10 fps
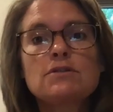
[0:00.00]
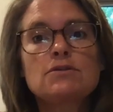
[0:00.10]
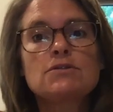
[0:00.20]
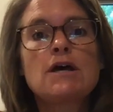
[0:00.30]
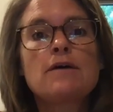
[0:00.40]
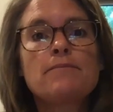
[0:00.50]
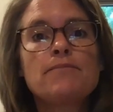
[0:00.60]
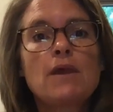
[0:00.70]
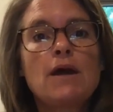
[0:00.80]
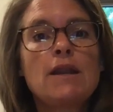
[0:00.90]
There's a
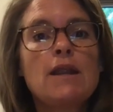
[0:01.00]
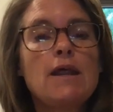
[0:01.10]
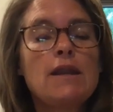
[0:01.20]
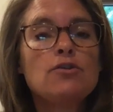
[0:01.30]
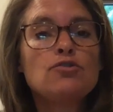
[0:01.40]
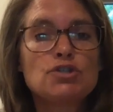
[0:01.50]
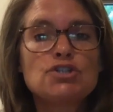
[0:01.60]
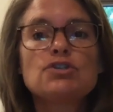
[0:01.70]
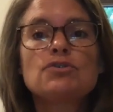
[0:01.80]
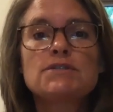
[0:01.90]

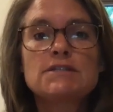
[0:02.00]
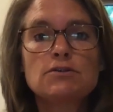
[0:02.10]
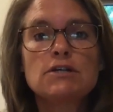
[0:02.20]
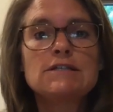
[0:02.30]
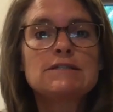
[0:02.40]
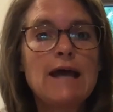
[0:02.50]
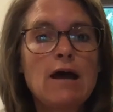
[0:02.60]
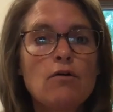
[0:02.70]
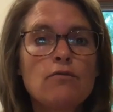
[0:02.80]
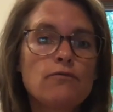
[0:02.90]
nutritional series
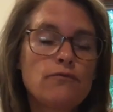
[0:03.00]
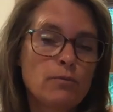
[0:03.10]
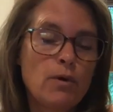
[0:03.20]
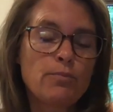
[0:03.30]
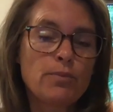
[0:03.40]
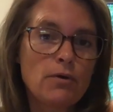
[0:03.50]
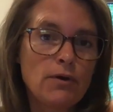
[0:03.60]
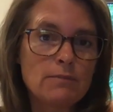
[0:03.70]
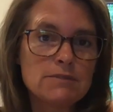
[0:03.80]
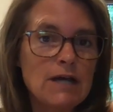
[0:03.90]
now for both
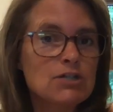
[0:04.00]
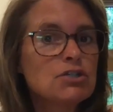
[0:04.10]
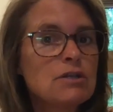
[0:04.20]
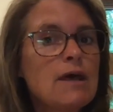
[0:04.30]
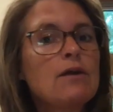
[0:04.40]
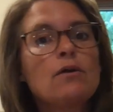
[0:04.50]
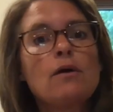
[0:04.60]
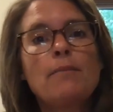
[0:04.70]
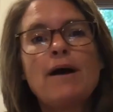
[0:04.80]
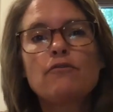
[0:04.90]
programs, actually, that are
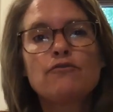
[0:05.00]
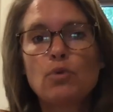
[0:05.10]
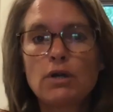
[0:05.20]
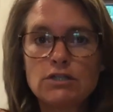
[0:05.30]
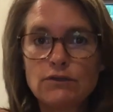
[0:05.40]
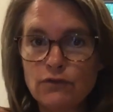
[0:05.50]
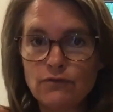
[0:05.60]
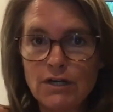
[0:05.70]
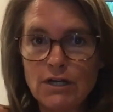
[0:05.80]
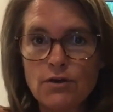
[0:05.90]
about 40 different
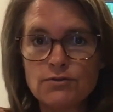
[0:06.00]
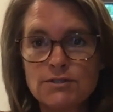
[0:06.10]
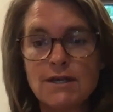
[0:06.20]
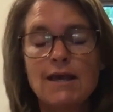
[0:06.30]
videos